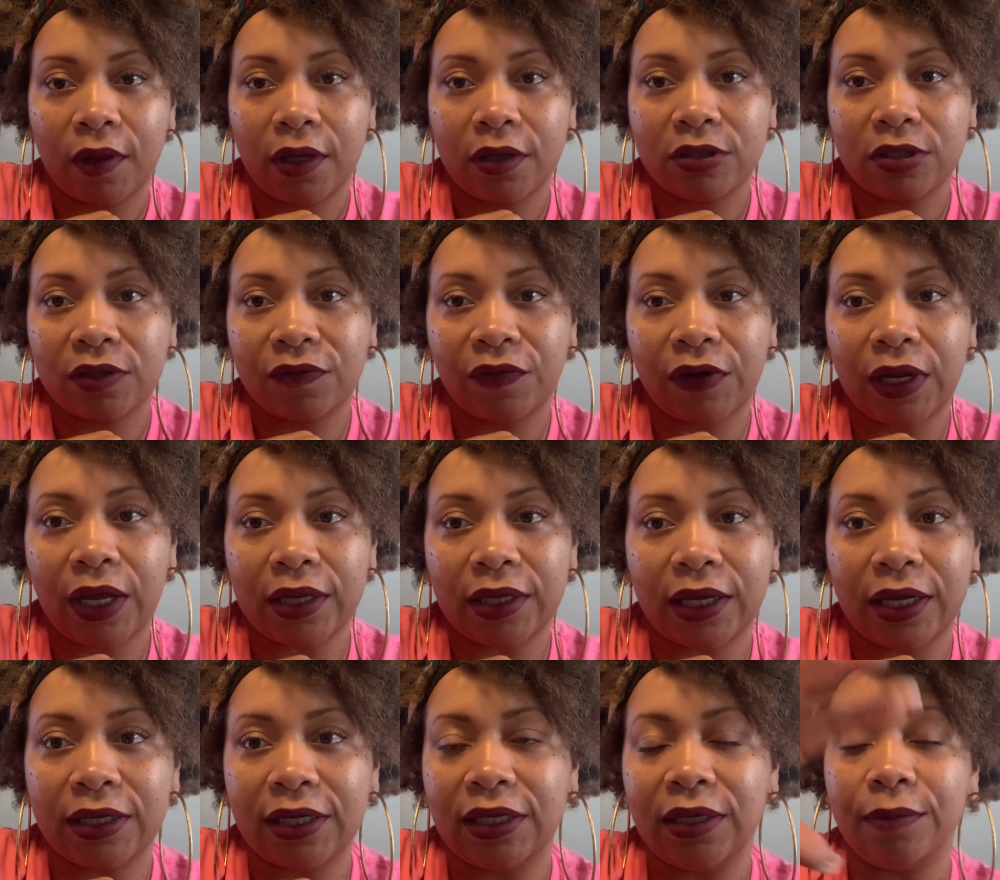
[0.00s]
Just felt like
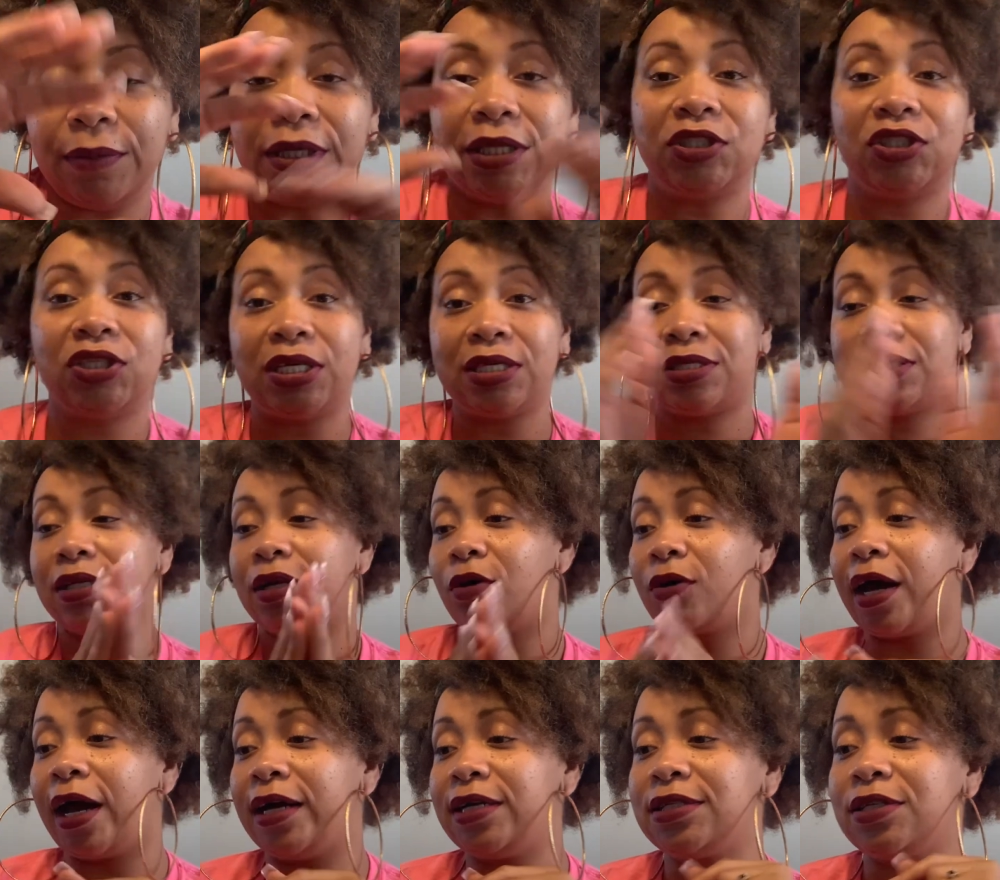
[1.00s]
that needed to be adjusted.
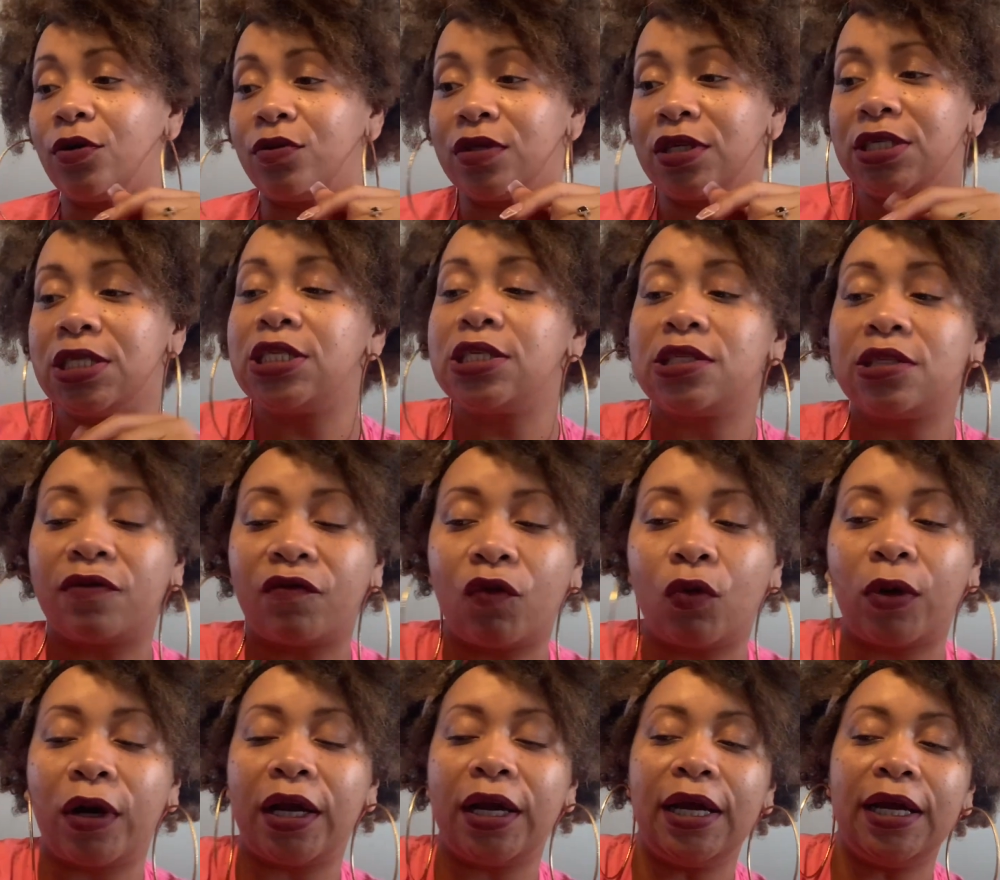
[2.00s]
Okay, so this is
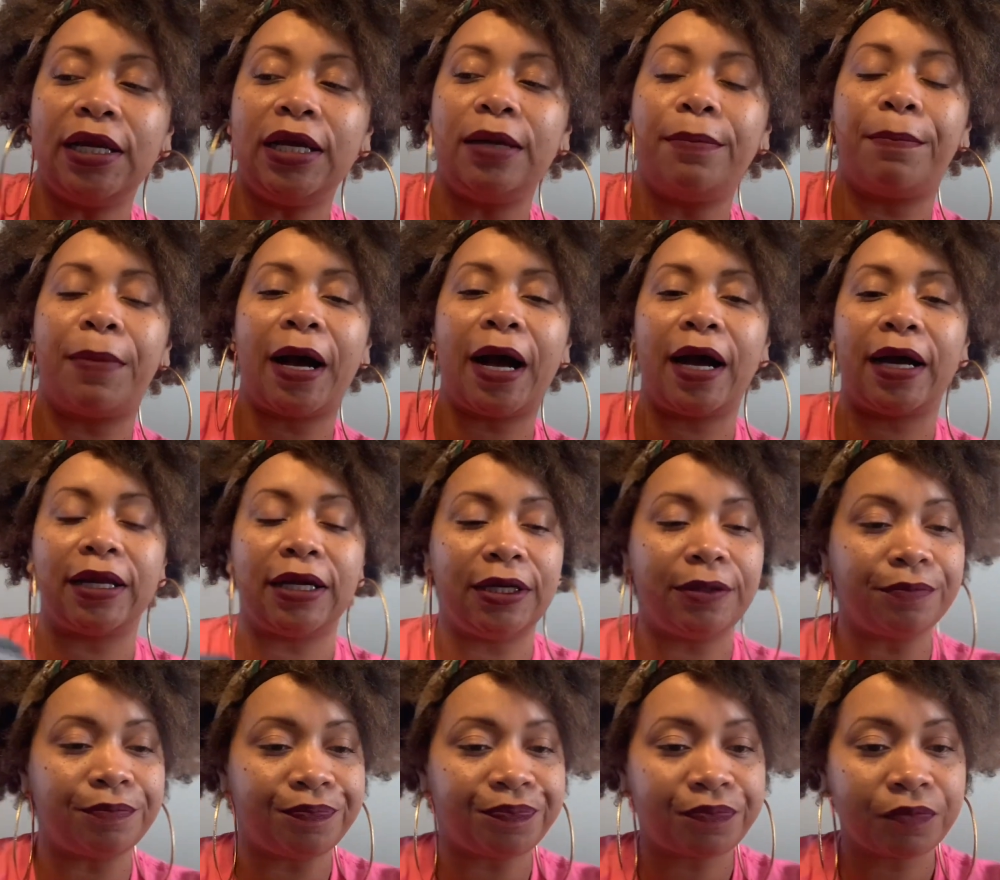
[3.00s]
for anybody.
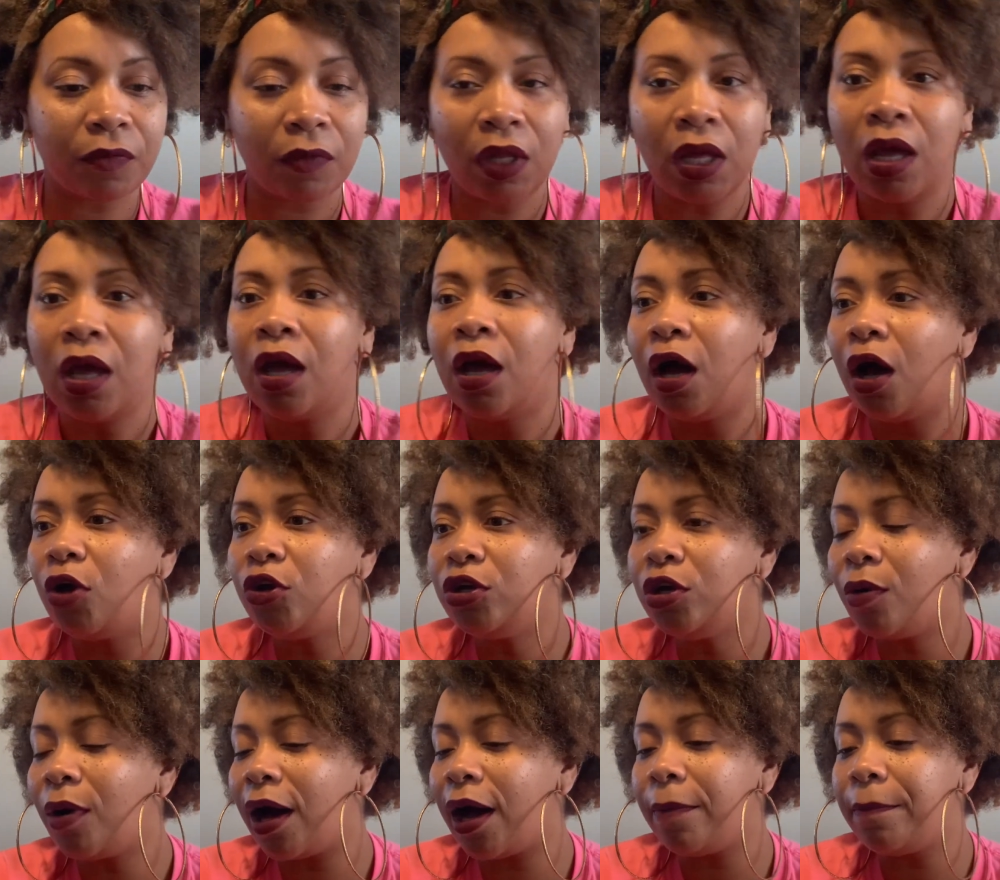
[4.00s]
Oh, you know what?